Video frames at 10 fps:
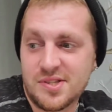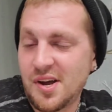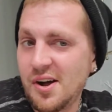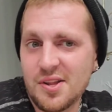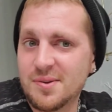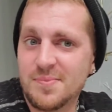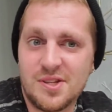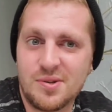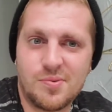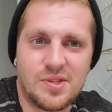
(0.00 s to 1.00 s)
solid,
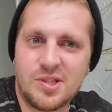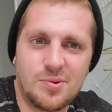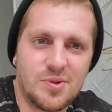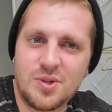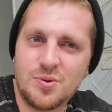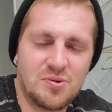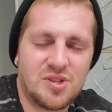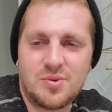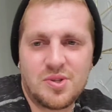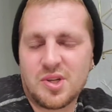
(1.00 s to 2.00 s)
but she was cool.
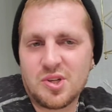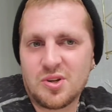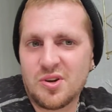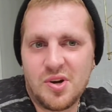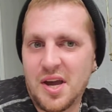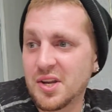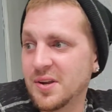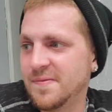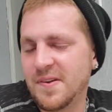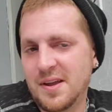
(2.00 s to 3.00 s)
She was a good girl, had a
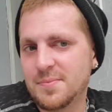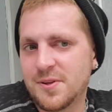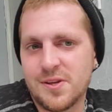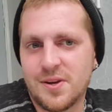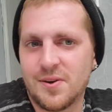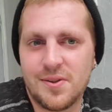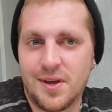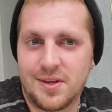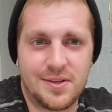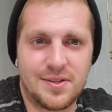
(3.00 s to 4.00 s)
good family, you know?
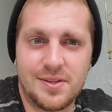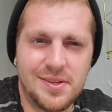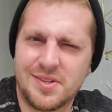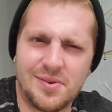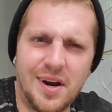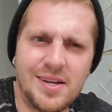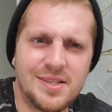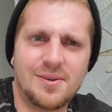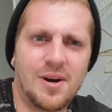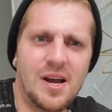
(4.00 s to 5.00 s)
Like, this is
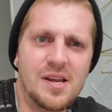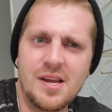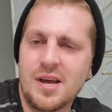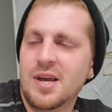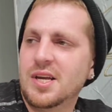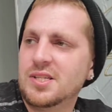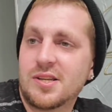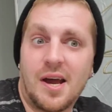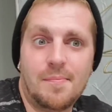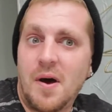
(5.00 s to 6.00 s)
crazy, right?
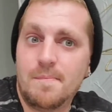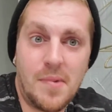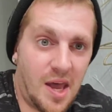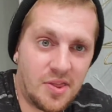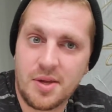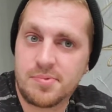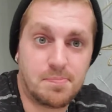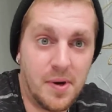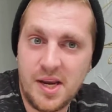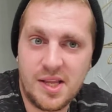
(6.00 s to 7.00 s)
She's like, I'm on meth, I'm
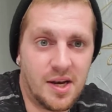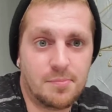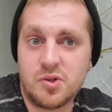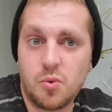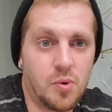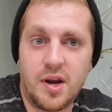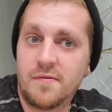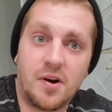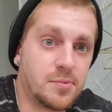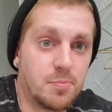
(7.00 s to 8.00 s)
speeding, I'm doing
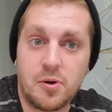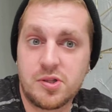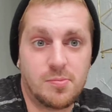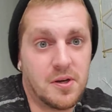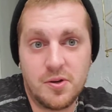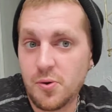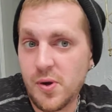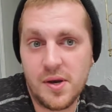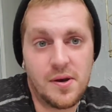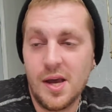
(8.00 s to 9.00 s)
whatever I'm supposed to be
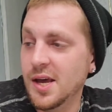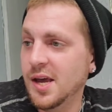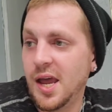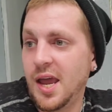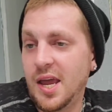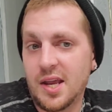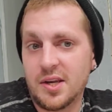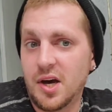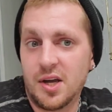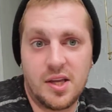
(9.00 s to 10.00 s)
doing,
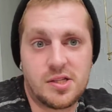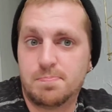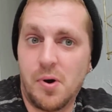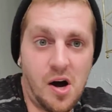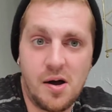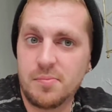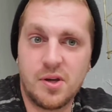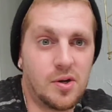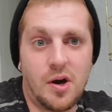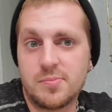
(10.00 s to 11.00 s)
and it's bomb,
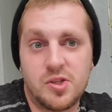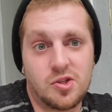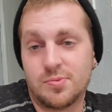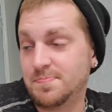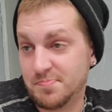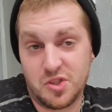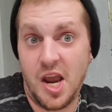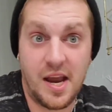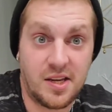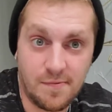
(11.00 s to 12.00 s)
you know, I'm just
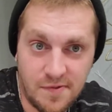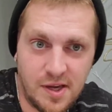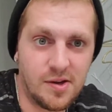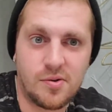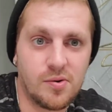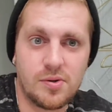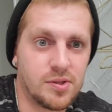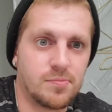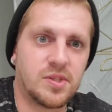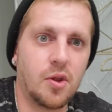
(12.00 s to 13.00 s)
jacking
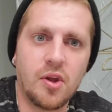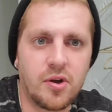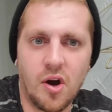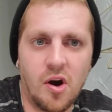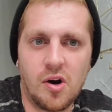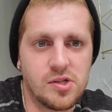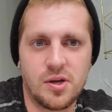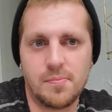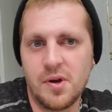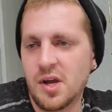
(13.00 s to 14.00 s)
vehicles, I'm stealing cars,
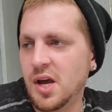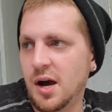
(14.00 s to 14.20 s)
I'm